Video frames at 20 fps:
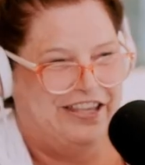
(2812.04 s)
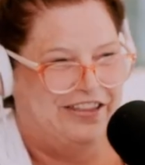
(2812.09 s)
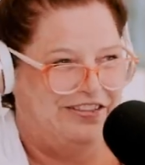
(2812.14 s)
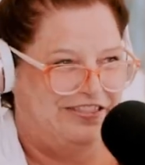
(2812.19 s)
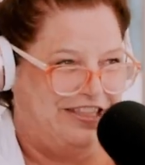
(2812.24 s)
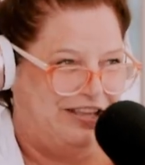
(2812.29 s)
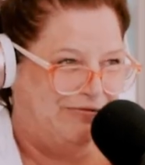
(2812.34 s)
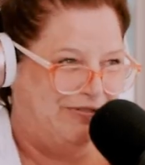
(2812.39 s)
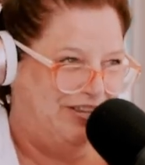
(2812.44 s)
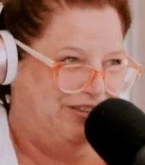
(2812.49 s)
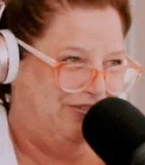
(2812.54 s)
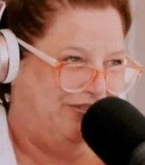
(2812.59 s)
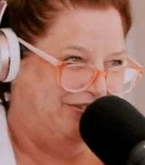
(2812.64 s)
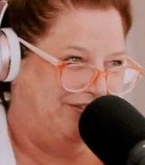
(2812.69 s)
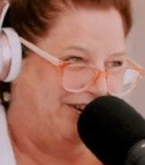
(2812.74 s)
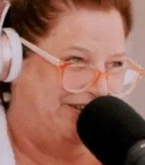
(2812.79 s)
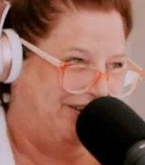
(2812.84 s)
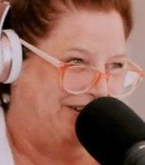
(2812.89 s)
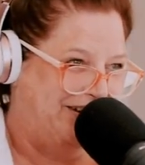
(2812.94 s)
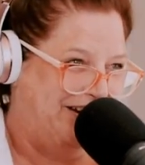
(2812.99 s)
the other thing we use
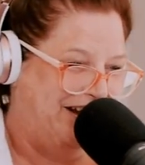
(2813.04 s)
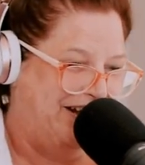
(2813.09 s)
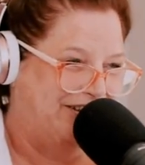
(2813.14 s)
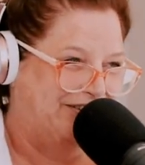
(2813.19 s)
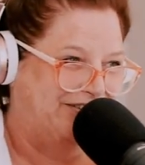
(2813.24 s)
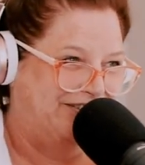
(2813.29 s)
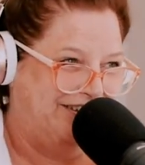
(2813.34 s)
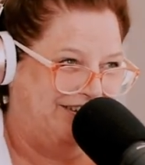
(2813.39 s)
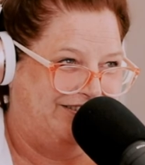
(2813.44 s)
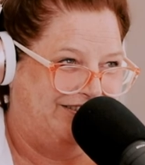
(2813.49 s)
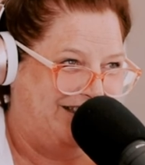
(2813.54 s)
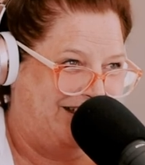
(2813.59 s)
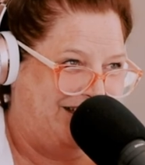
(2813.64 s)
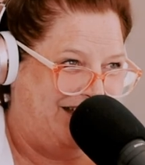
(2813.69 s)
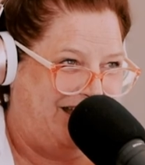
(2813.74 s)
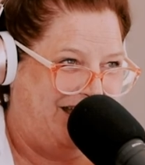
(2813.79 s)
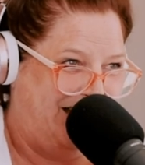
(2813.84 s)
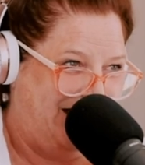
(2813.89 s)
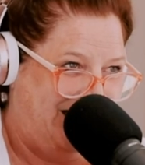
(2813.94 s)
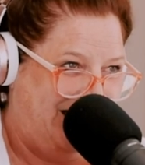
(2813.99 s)
around our house is
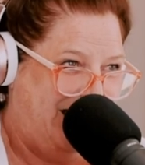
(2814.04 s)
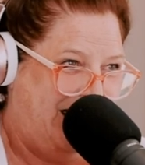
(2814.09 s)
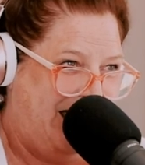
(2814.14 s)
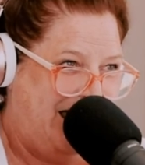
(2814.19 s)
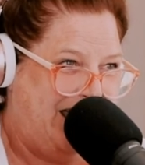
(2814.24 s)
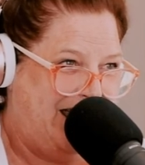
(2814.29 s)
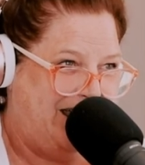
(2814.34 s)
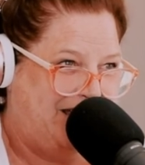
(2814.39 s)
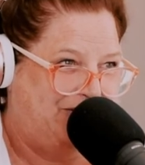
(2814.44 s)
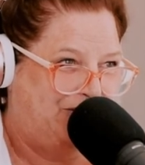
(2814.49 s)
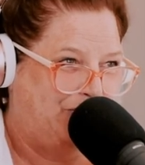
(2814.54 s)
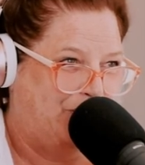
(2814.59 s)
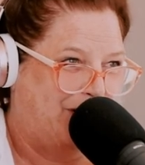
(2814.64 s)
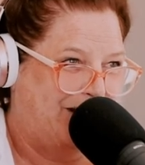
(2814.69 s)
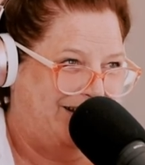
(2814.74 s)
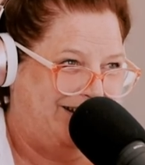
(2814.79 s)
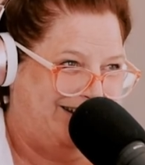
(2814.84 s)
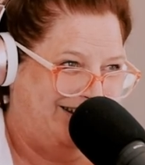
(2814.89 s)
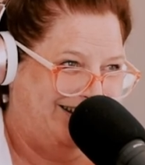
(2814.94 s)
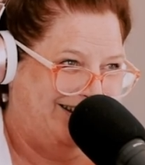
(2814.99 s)
the hay
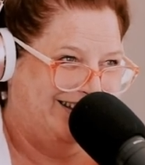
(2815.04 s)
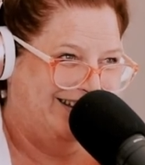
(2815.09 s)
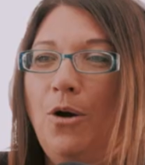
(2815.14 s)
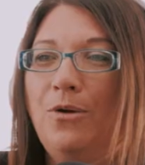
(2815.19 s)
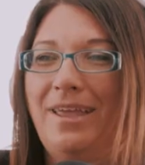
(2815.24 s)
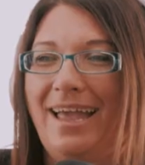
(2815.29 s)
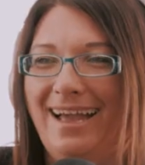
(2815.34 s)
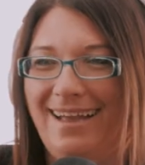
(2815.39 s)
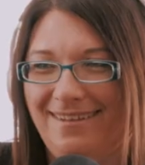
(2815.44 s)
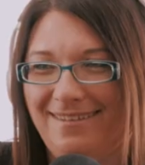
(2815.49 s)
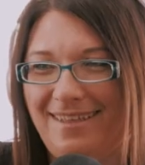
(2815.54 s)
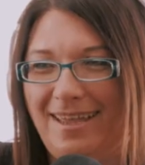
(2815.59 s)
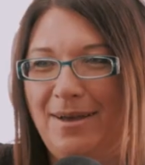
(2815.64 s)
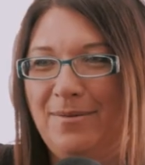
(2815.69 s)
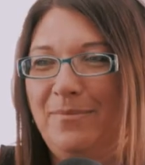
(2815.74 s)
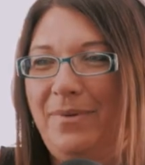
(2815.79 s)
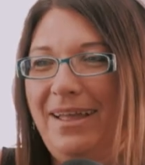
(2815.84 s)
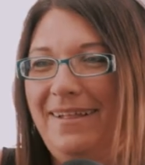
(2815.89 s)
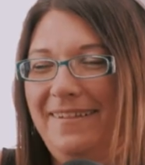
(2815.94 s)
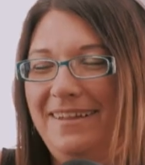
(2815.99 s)
twine. Oh, yeah.
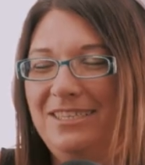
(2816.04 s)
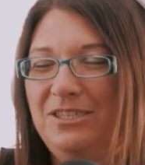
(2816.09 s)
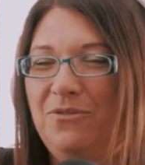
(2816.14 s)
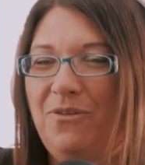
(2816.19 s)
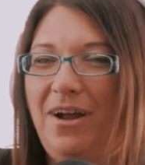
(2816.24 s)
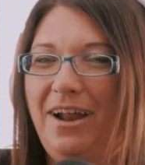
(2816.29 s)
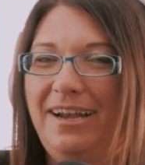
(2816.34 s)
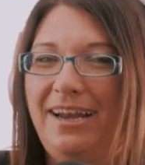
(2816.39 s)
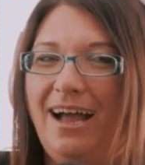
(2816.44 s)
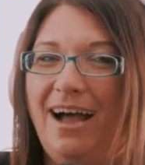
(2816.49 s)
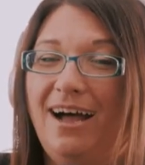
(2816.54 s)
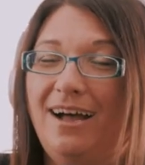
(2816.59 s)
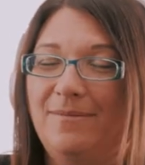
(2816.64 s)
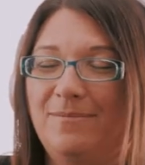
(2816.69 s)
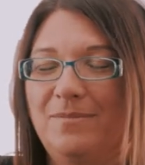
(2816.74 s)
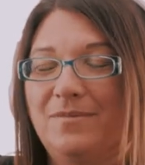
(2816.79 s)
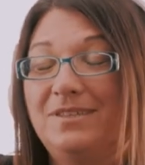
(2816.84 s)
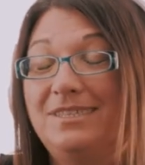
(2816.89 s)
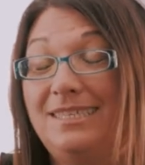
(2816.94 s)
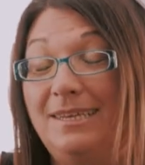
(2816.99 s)
Yep. Baling twine.
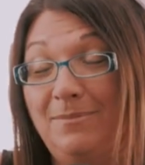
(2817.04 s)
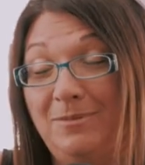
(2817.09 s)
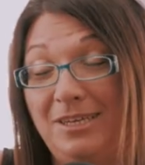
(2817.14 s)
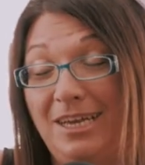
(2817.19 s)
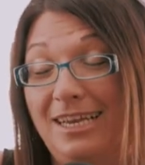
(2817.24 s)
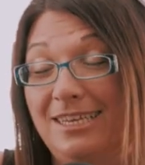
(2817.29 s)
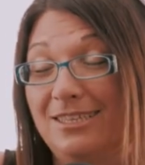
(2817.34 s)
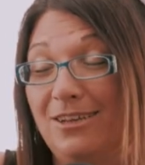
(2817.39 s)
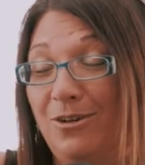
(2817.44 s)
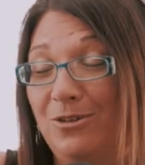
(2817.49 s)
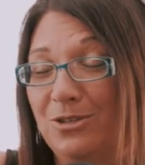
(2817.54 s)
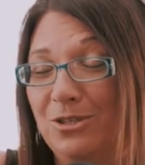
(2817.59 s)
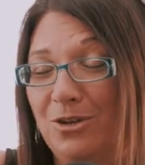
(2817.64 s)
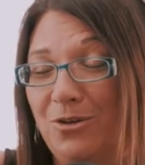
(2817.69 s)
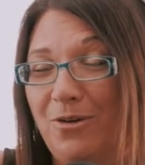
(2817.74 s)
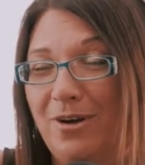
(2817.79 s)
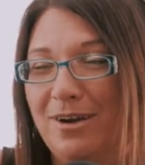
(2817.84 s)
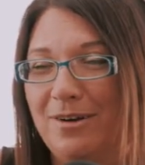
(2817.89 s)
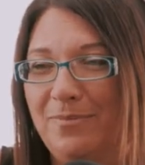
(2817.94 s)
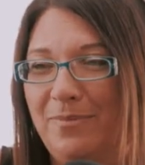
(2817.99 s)
Um, zip ties
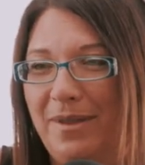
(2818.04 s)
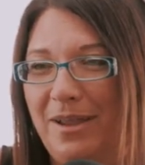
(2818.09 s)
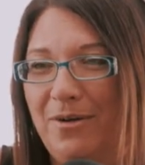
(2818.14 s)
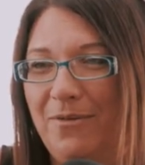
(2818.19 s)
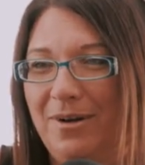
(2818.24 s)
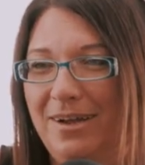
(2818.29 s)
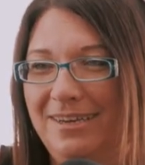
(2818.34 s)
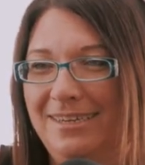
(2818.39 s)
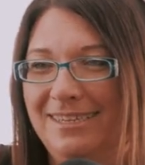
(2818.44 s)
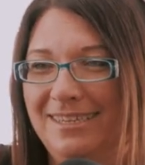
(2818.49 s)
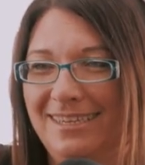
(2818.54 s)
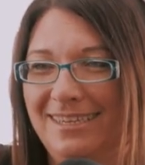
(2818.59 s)
also are oh. a big one.